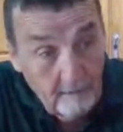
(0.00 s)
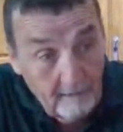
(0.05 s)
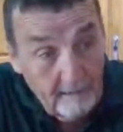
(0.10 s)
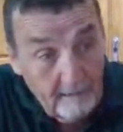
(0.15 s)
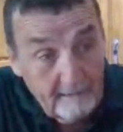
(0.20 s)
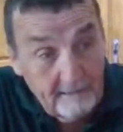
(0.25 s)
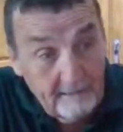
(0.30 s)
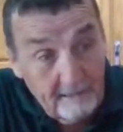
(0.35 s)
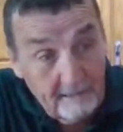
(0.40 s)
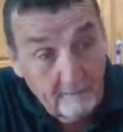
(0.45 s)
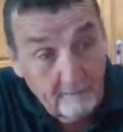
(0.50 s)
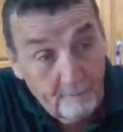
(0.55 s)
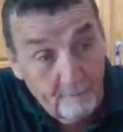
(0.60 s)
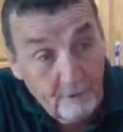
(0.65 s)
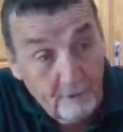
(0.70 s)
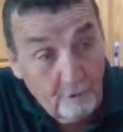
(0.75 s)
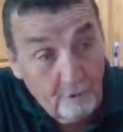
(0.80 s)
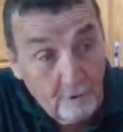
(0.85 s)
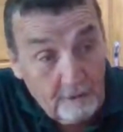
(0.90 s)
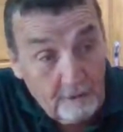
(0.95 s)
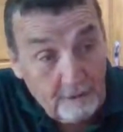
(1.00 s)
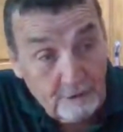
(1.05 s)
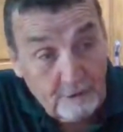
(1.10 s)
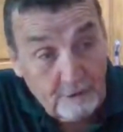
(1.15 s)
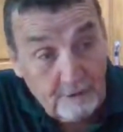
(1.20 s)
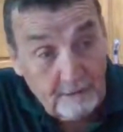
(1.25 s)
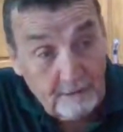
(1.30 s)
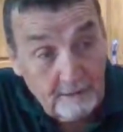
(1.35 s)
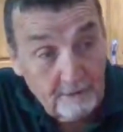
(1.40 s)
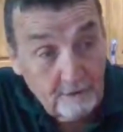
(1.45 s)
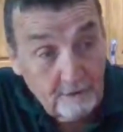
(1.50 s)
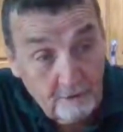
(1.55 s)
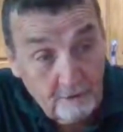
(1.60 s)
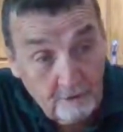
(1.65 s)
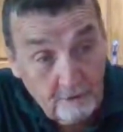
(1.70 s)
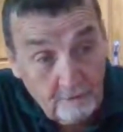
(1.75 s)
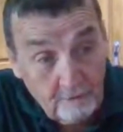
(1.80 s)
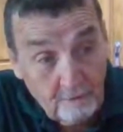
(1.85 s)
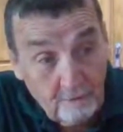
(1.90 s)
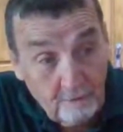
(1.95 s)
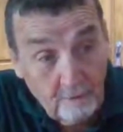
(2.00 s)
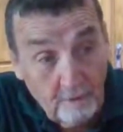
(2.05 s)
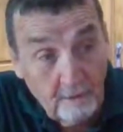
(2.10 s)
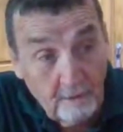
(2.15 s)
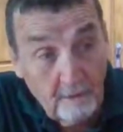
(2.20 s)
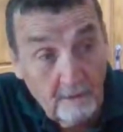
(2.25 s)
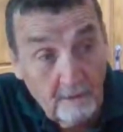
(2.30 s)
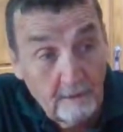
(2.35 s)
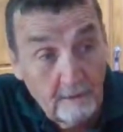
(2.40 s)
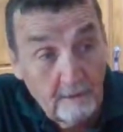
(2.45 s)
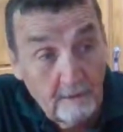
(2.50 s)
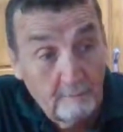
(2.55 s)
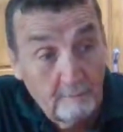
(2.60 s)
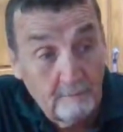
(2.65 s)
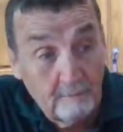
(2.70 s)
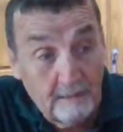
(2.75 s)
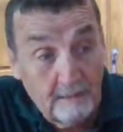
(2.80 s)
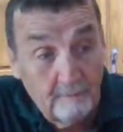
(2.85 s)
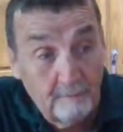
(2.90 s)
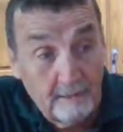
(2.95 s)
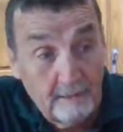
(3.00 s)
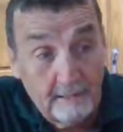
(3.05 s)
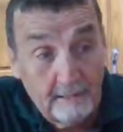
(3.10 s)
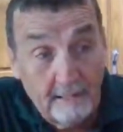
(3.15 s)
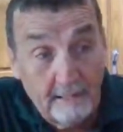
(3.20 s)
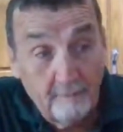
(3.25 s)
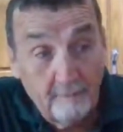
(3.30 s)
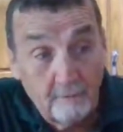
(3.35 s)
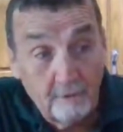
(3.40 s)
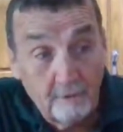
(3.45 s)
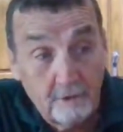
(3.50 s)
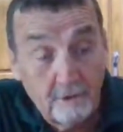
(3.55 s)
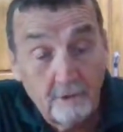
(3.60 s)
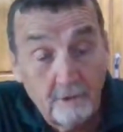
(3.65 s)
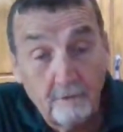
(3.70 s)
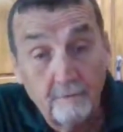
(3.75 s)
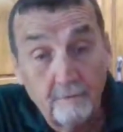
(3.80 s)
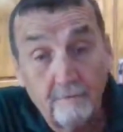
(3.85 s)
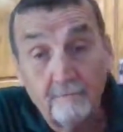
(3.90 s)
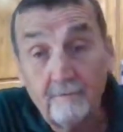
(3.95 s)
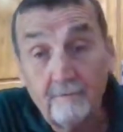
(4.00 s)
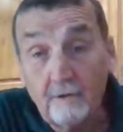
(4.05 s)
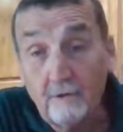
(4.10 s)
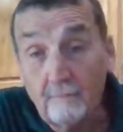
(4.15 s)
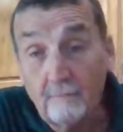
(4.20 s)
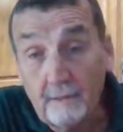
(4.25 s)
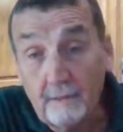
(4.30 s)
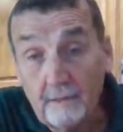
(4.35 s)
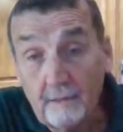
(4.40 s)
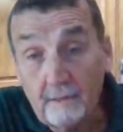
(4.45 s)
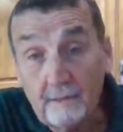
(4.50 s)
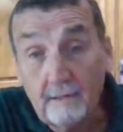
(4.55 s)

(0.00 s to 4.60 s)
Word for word: and then it progressed into me being able to film it